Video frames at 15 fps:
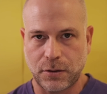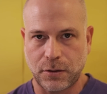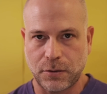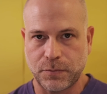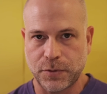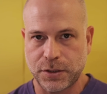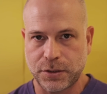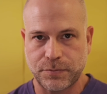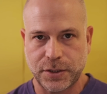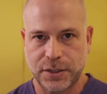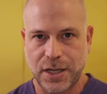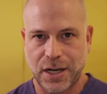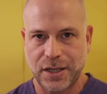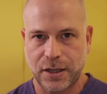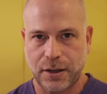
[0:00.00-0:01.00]
almost
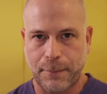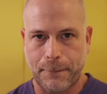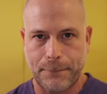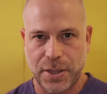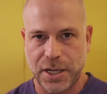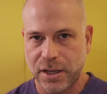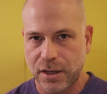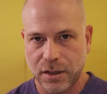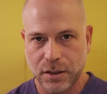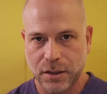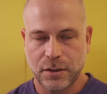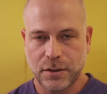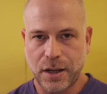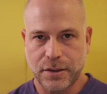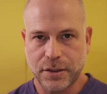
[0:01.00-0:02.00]
metallic pling,
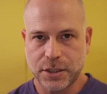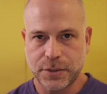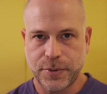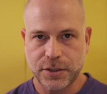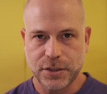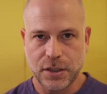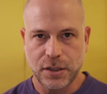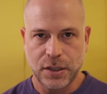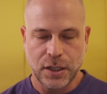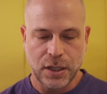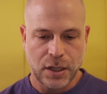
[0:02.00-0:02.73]
nothing special.